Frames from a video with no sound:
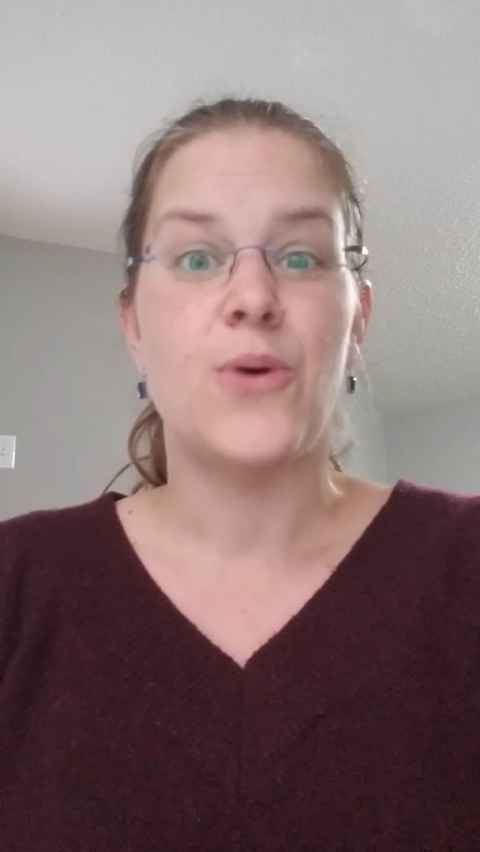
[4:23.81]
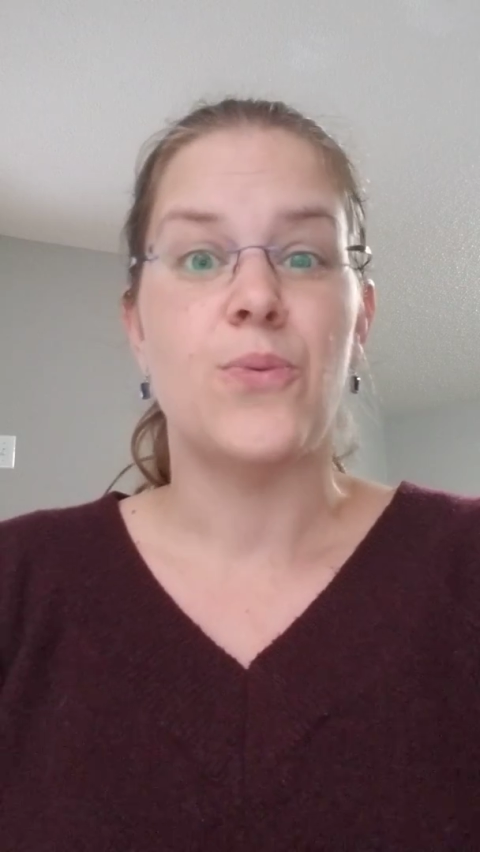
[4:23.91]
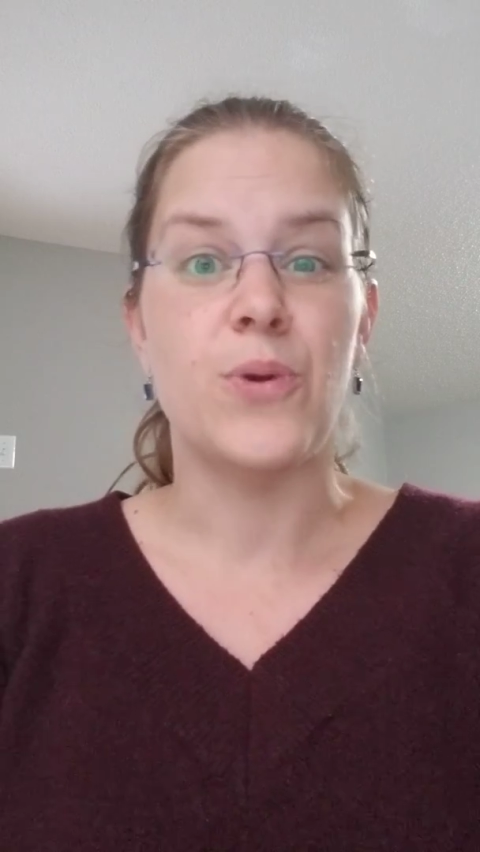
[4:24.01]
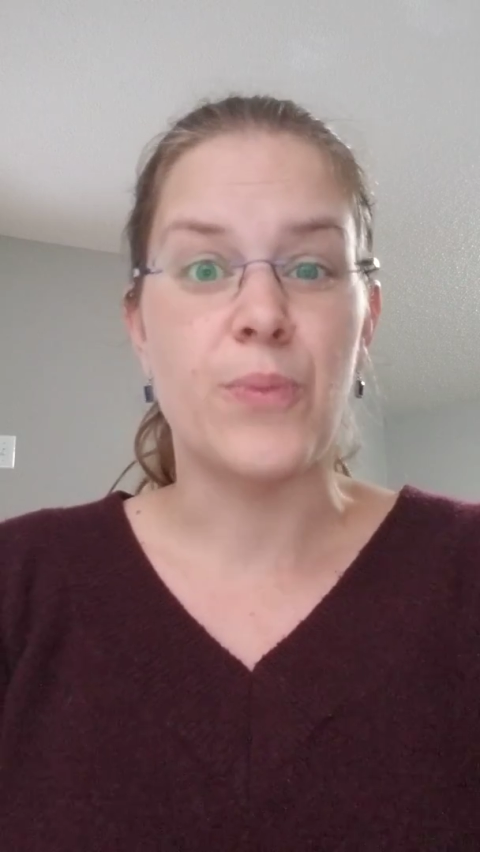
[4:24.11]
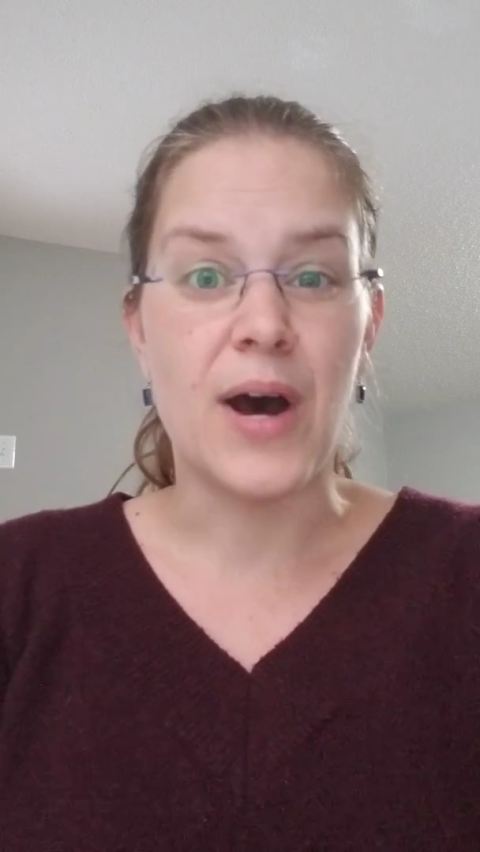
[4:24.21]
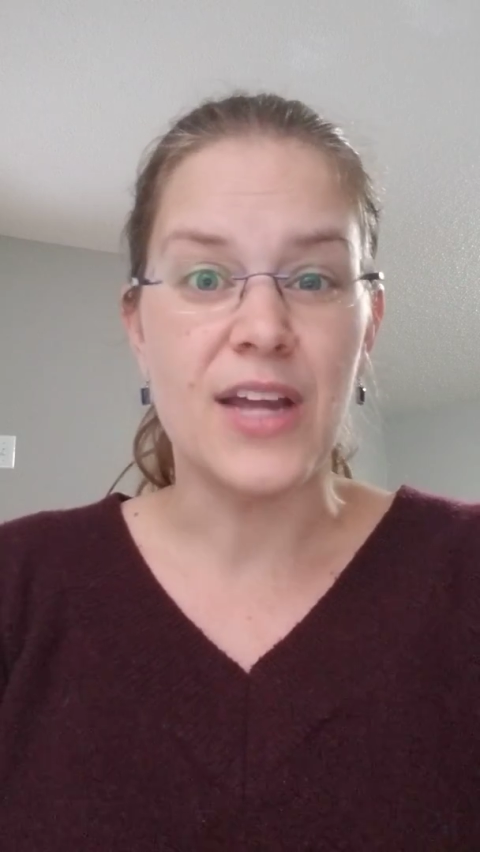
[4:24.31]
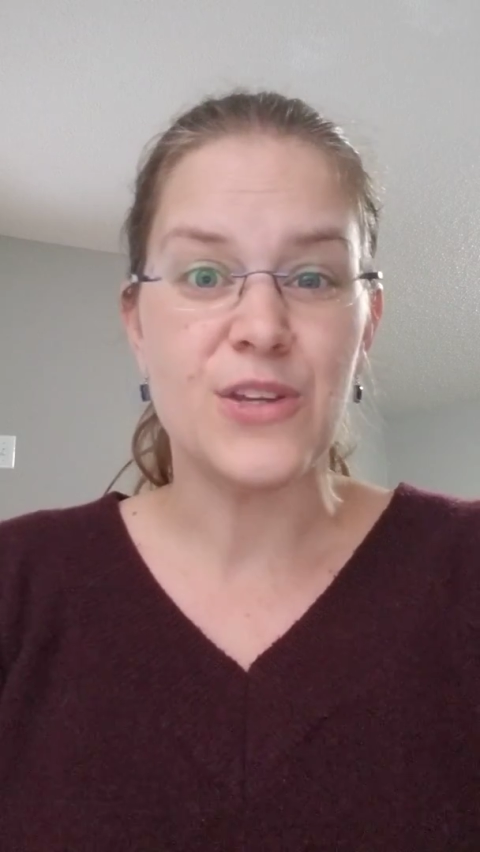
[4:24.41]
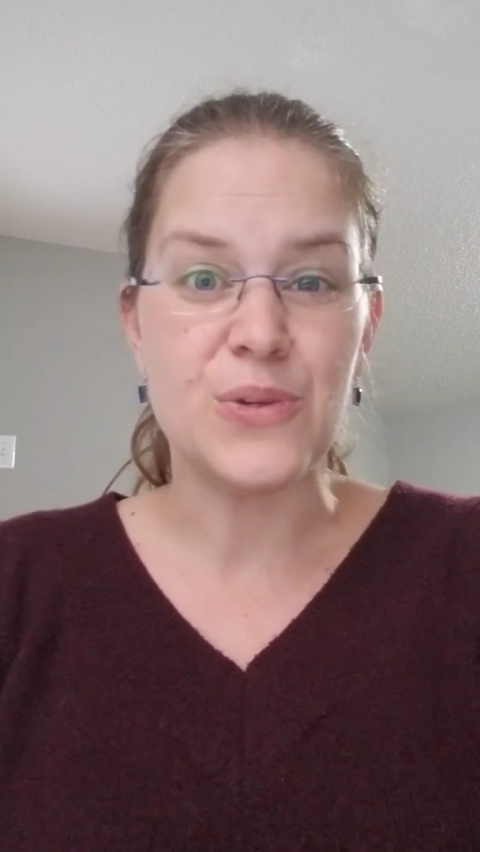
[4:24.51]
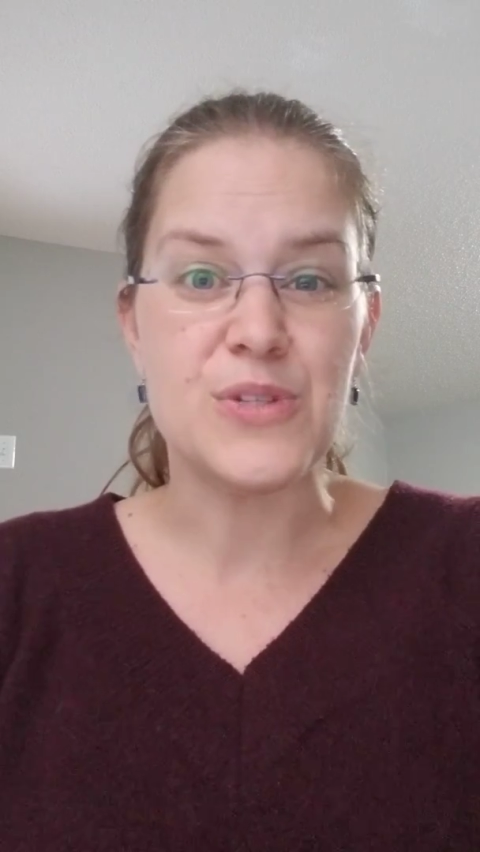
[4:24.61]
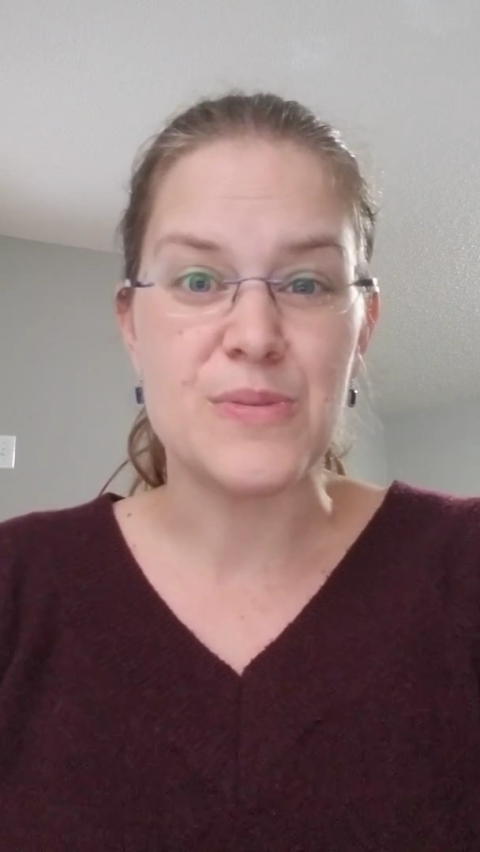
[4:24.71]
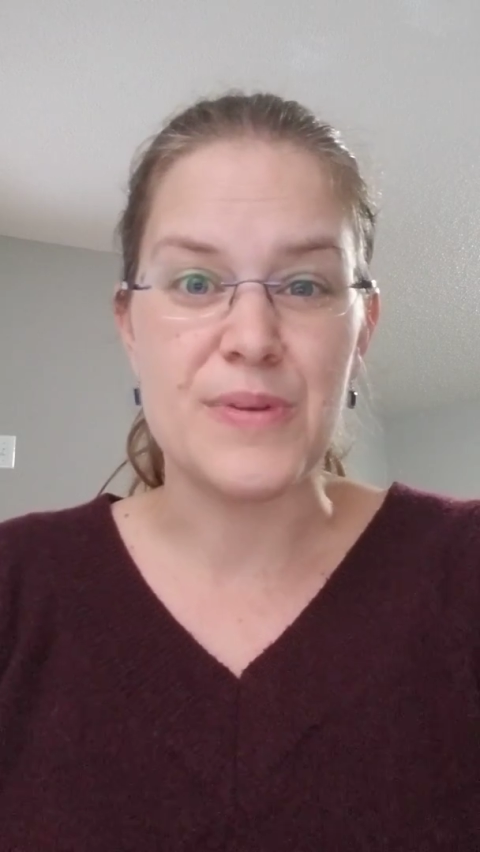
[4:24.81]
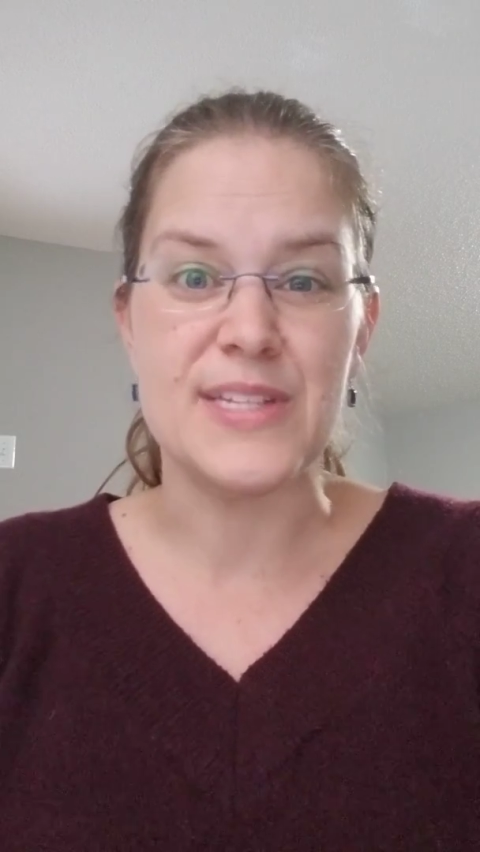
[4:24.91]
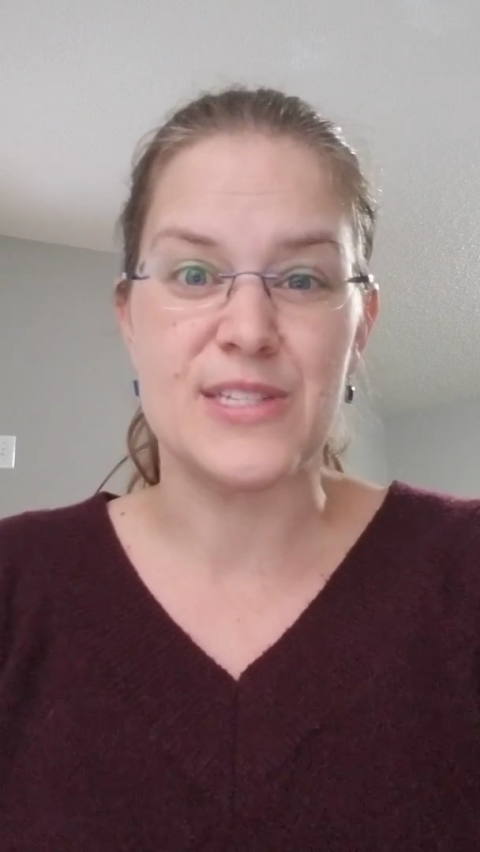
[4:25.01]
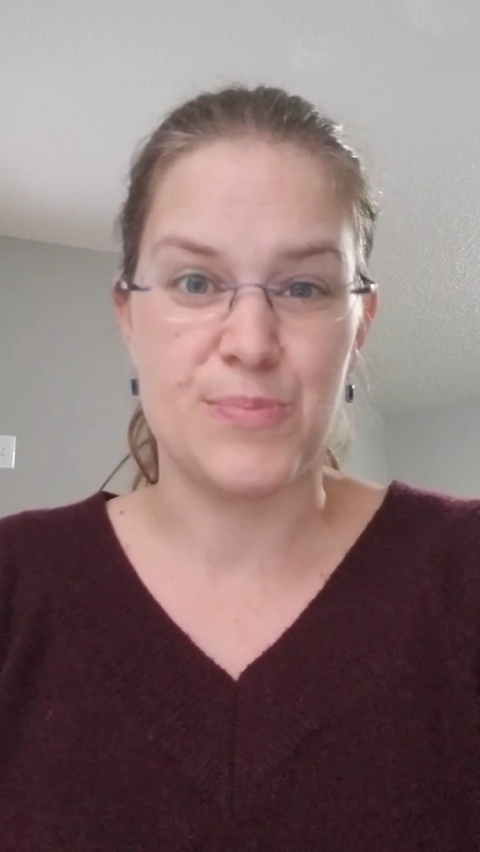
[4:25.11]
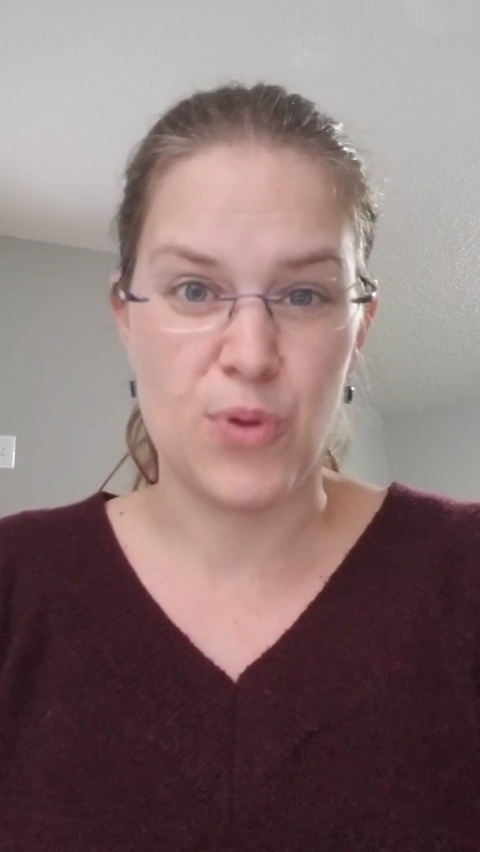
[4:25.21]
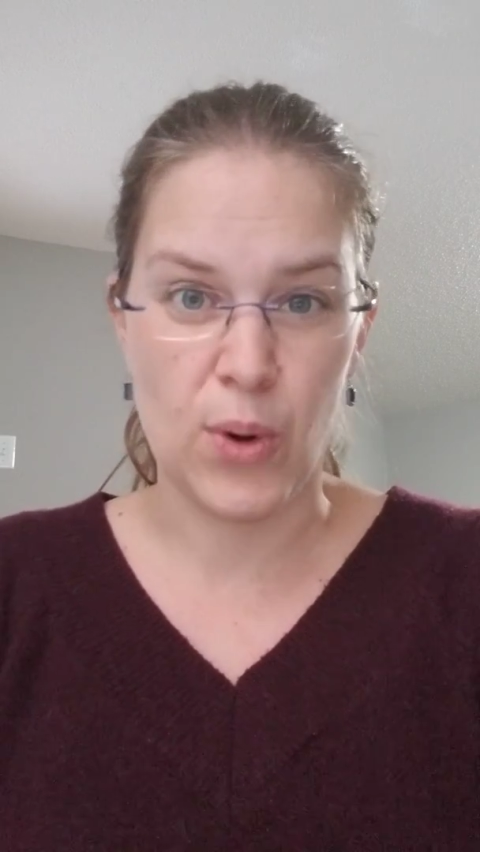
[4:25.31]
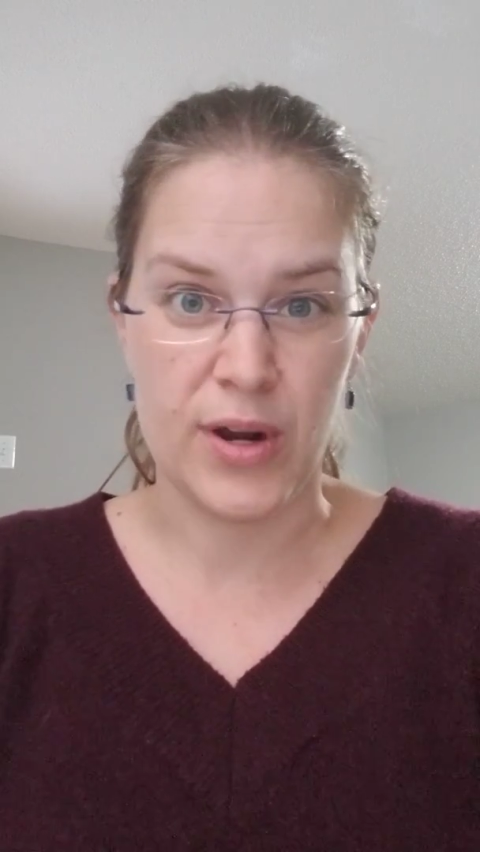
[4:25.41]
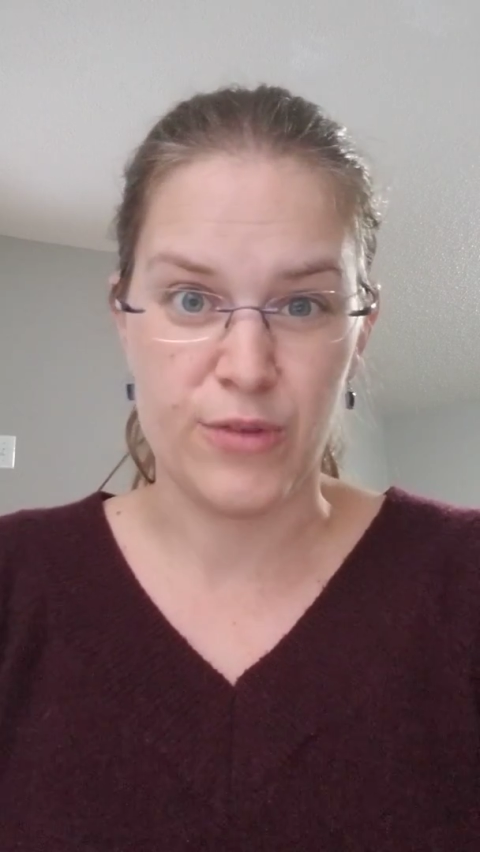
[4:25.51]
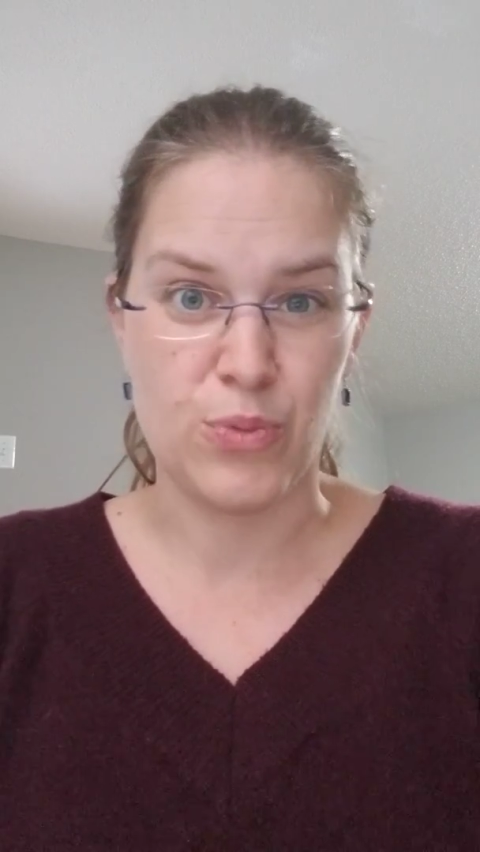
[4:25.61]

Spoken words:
We want you to be supportive.